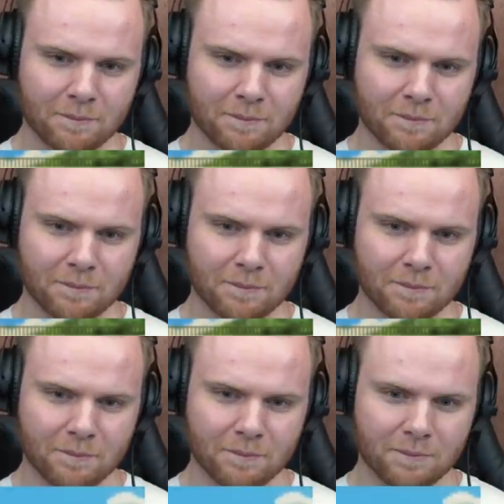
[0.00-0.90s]

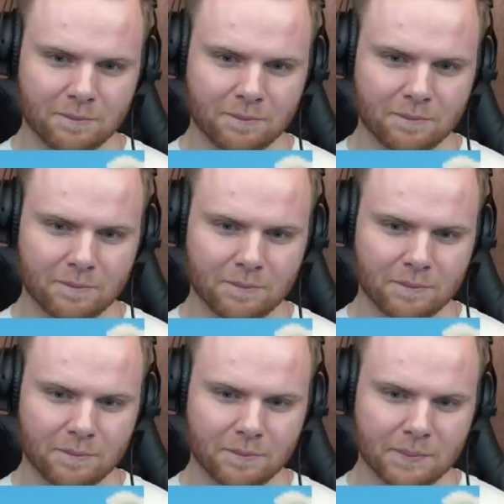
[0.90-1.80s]

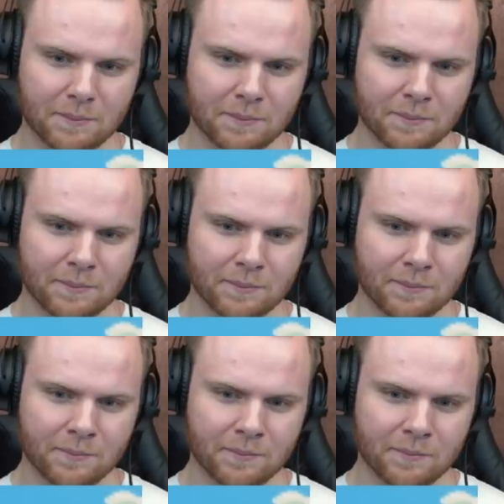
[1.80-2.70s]

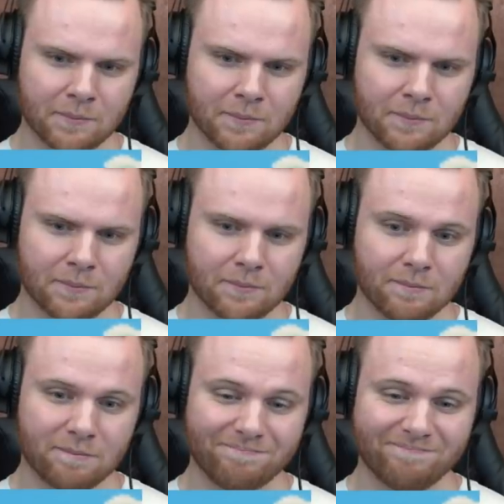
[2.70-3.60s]

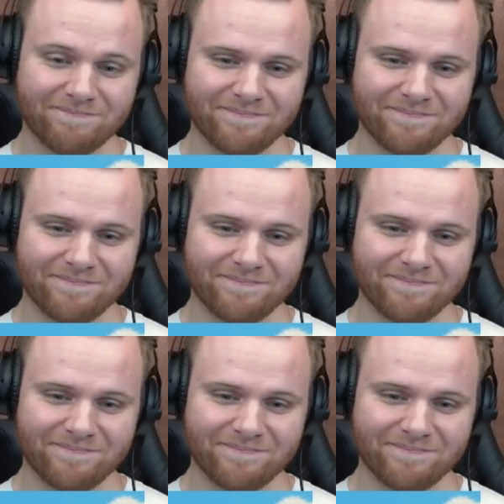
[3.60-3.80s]
(silent)